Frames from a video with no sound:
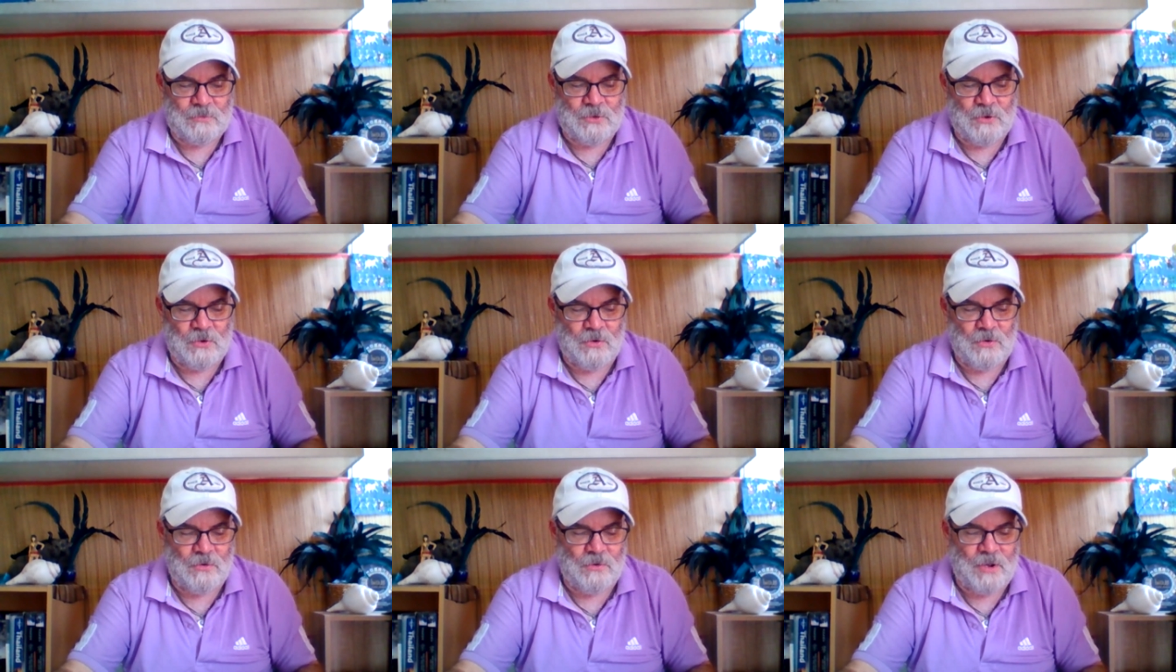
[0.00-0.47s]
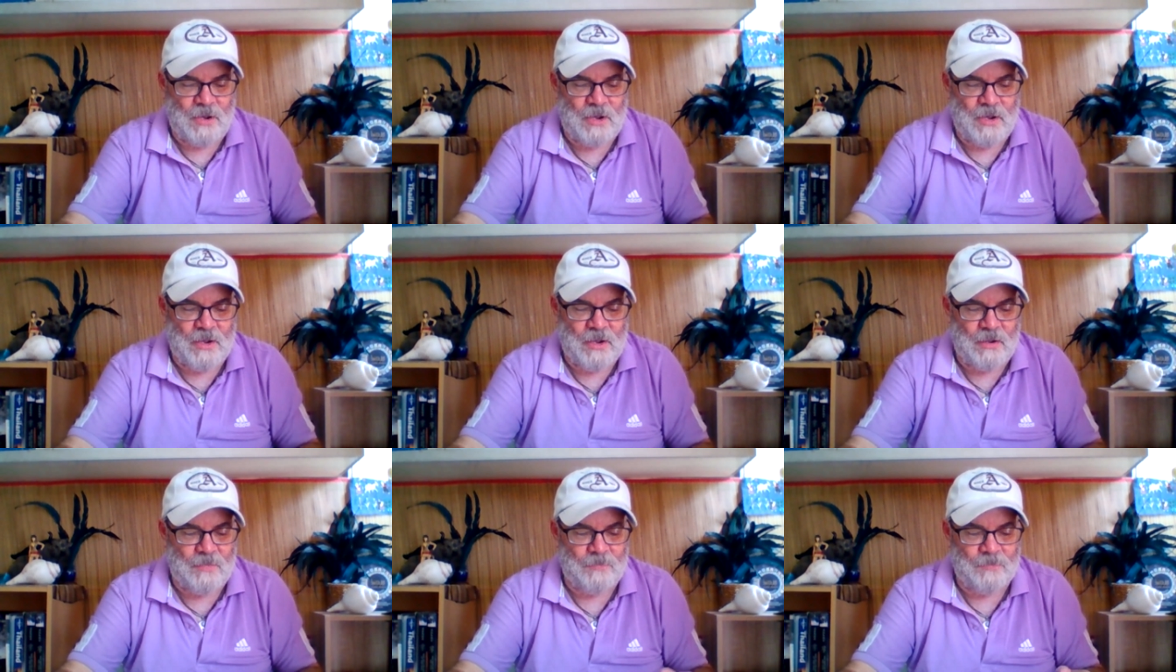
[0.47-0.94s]
So
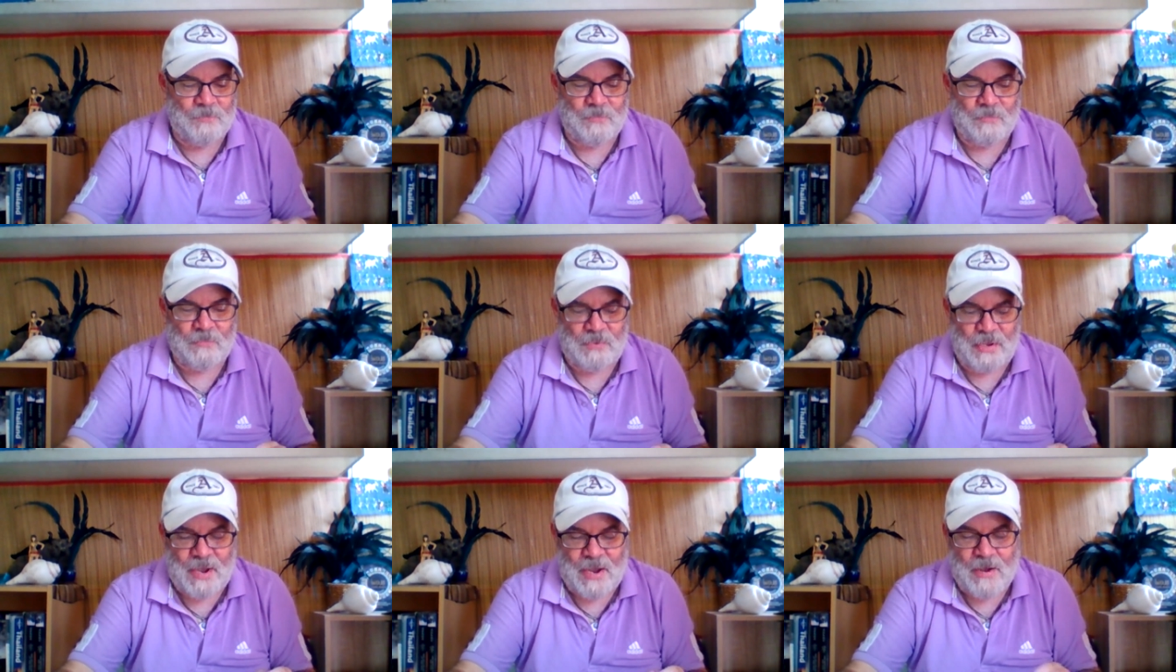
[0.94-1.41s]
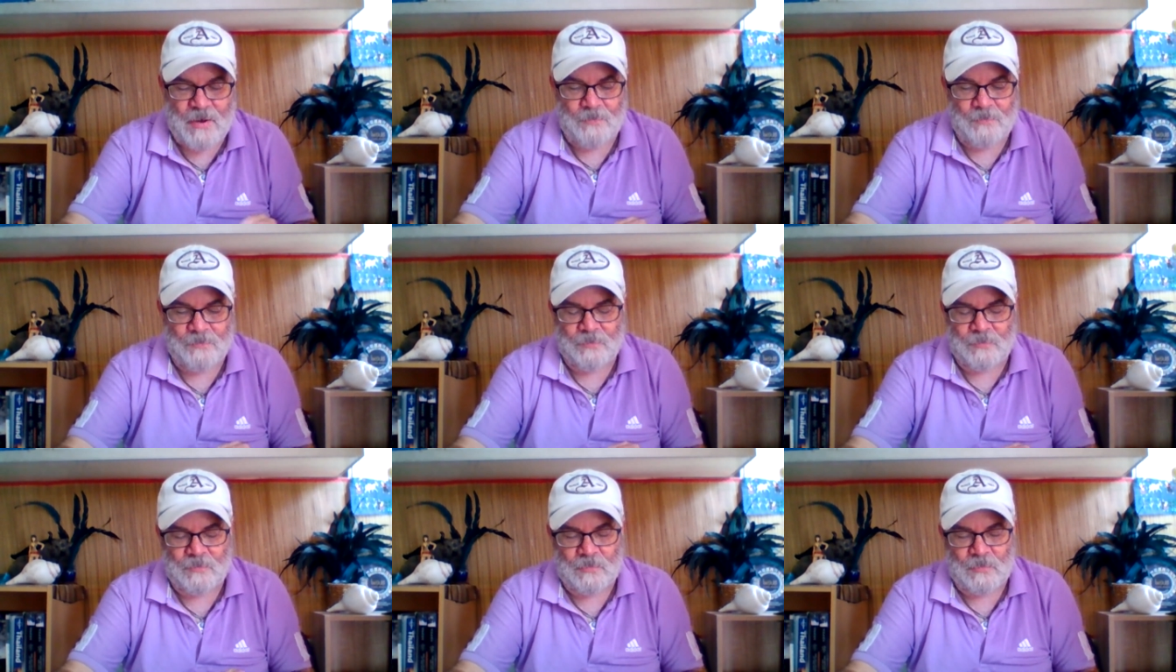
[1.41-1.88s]
um, yeah,
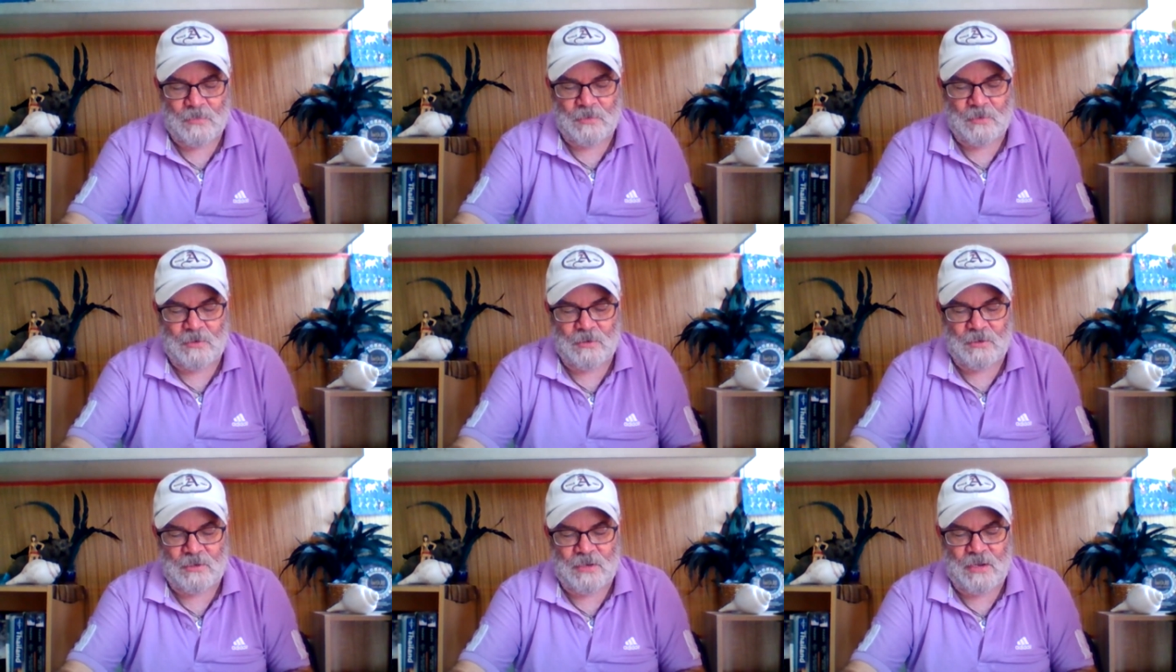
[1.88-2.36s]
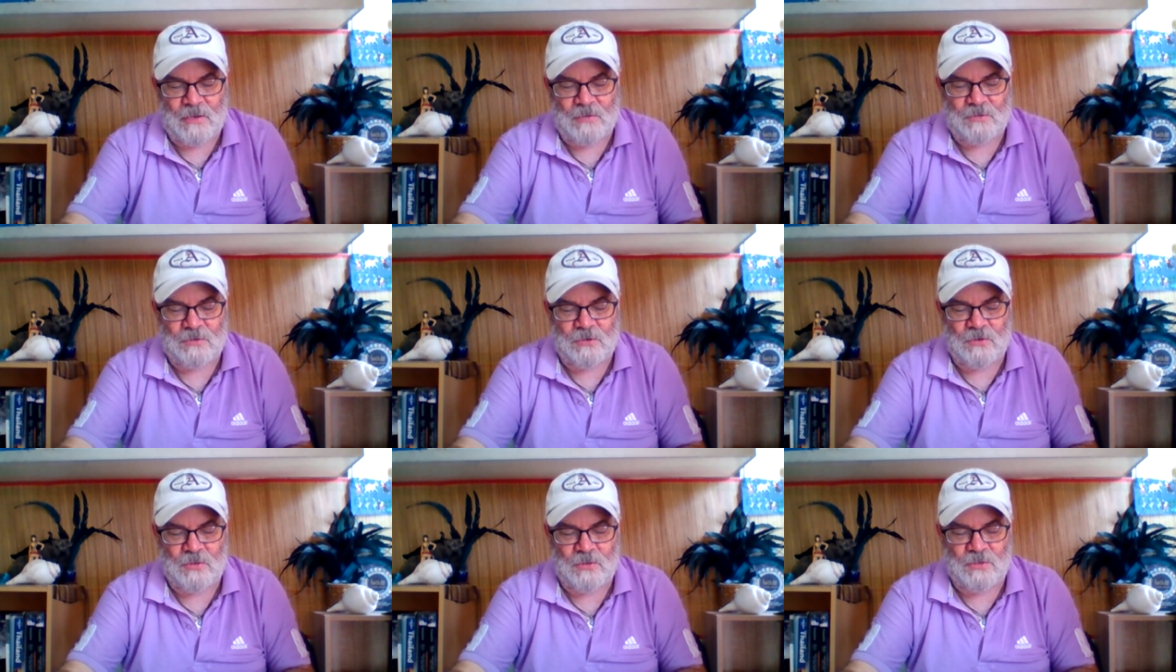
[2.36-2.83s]
okay.
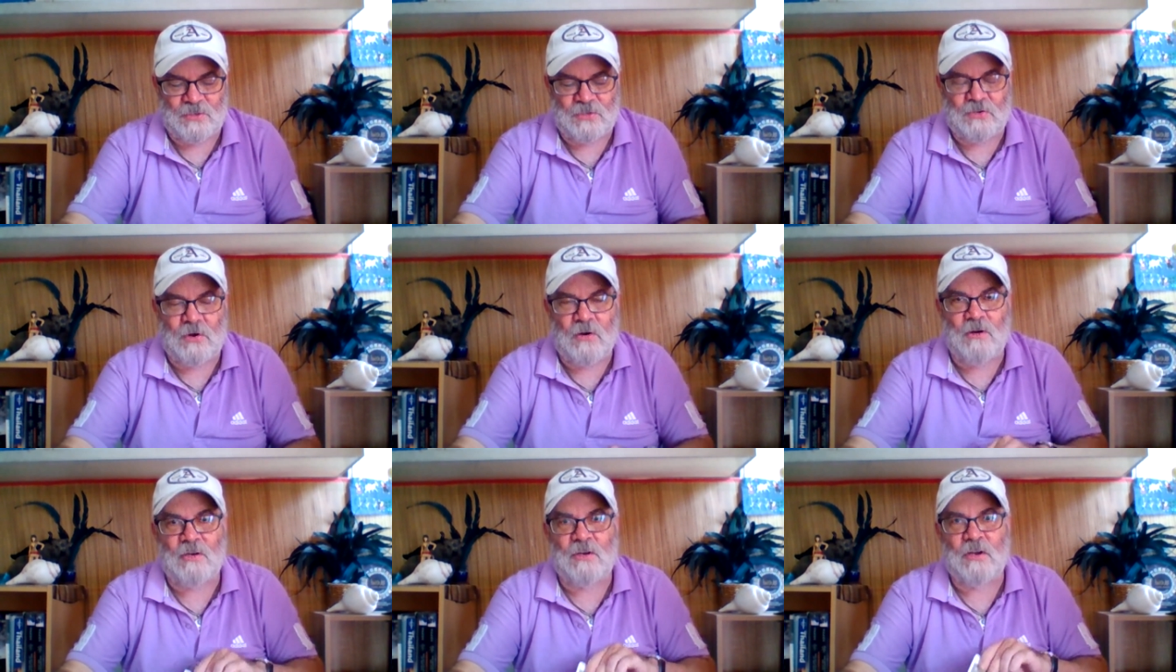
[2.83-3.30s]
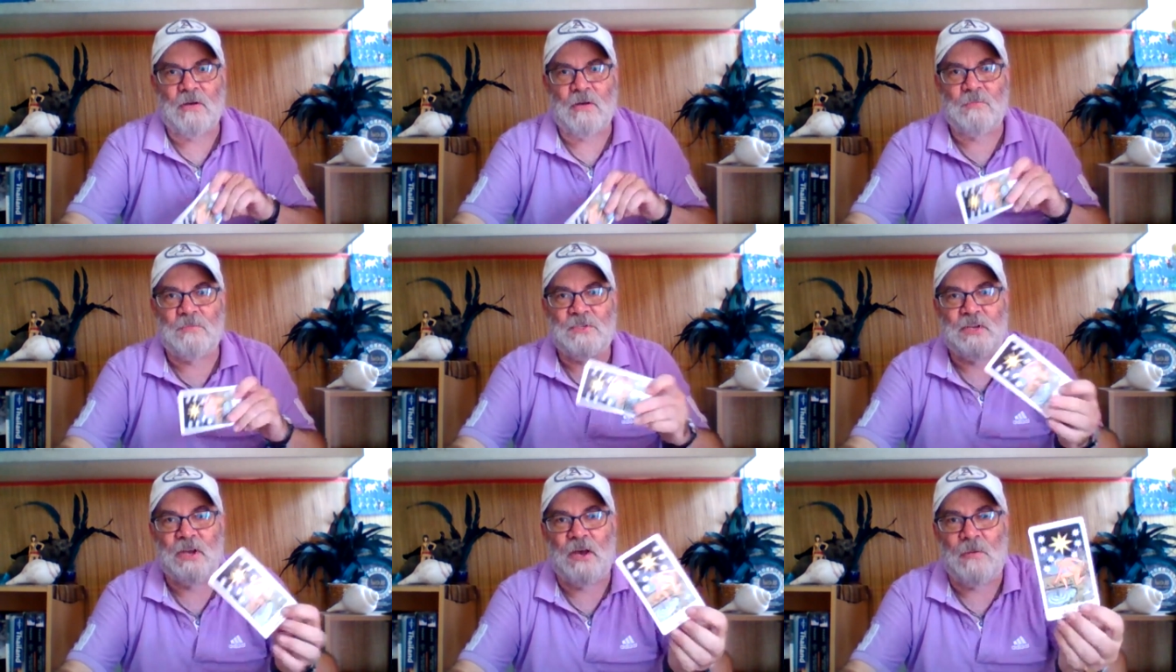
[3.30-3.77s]
So the star
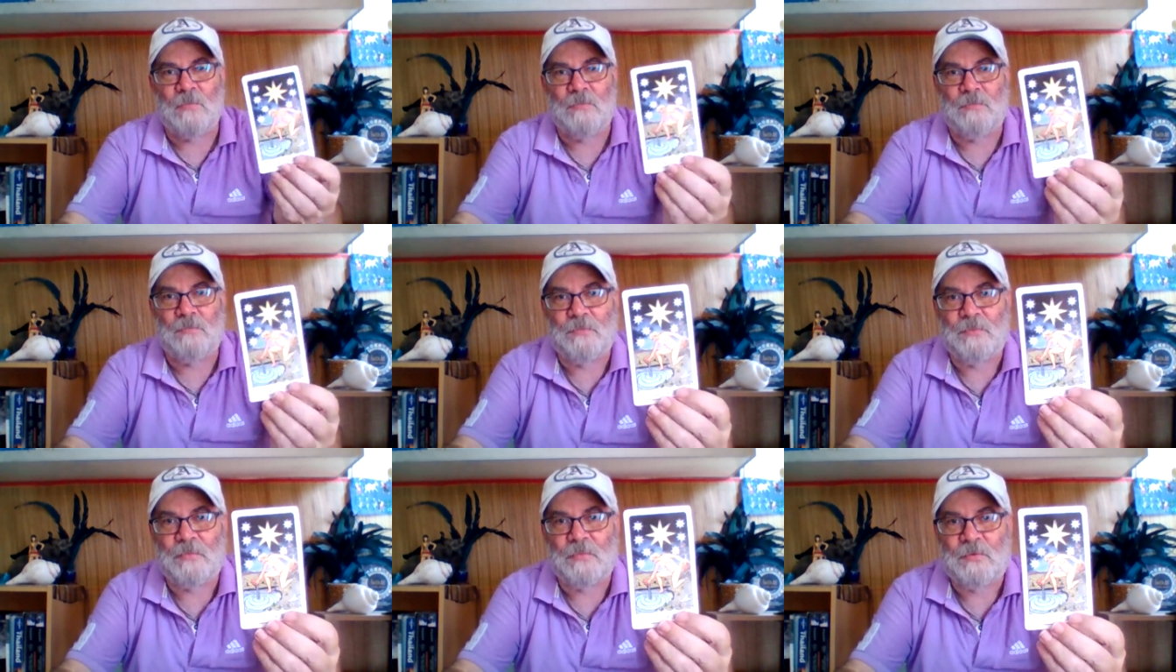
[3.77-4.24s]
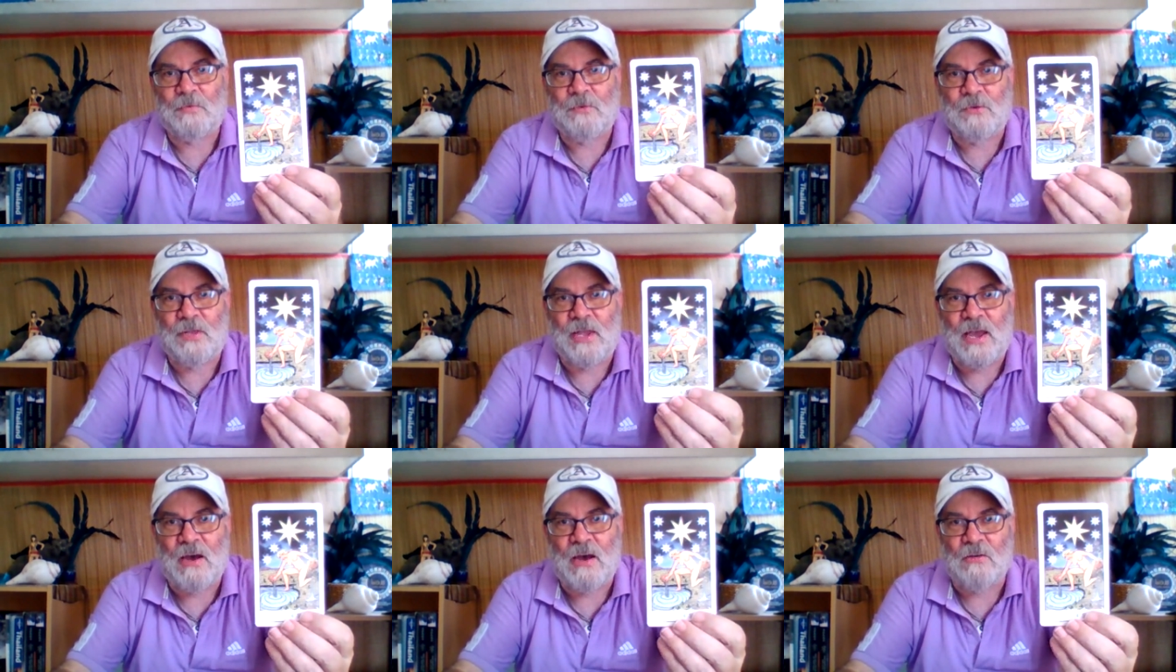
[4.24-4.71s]
comes up
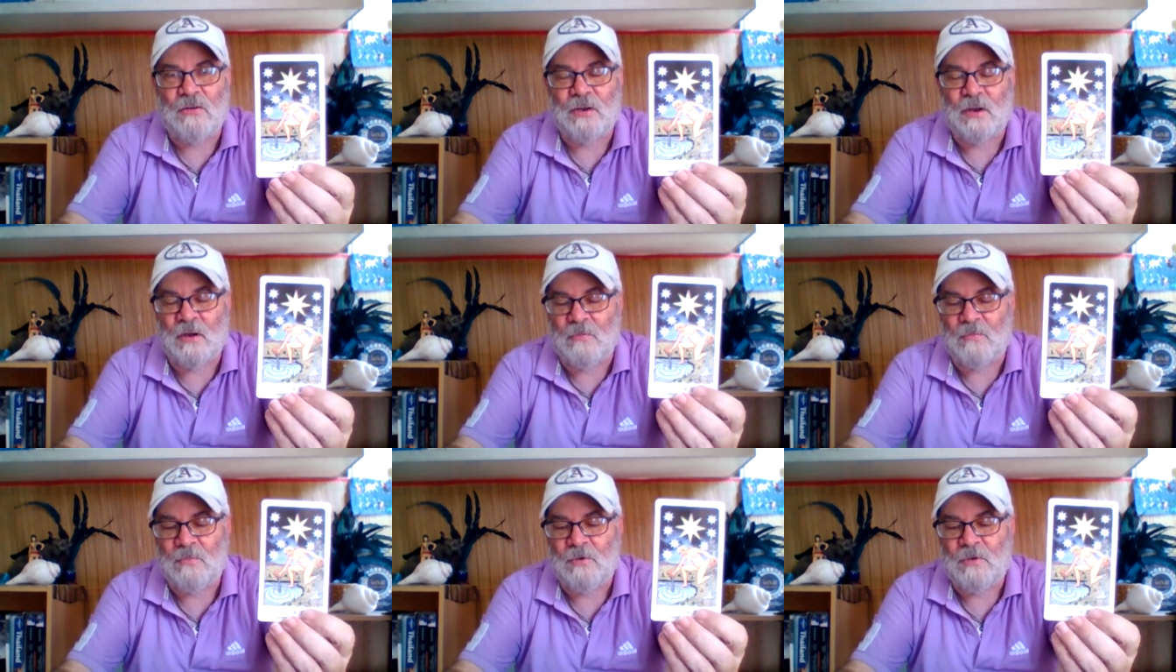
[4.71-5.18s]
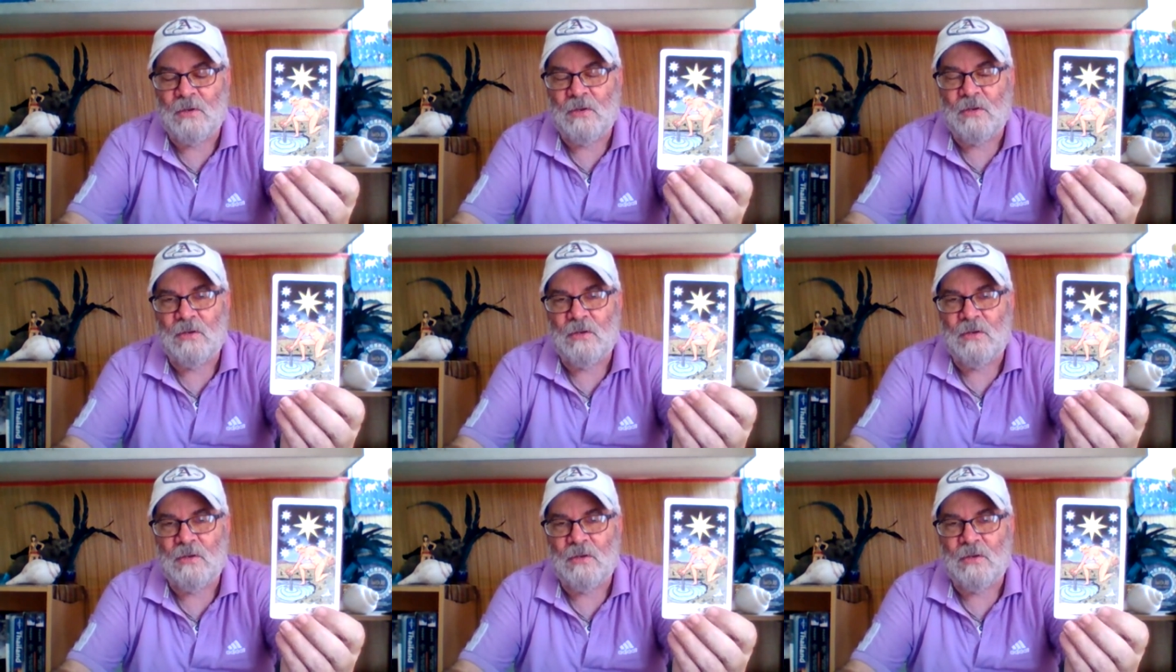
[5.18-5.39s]
for the outcome.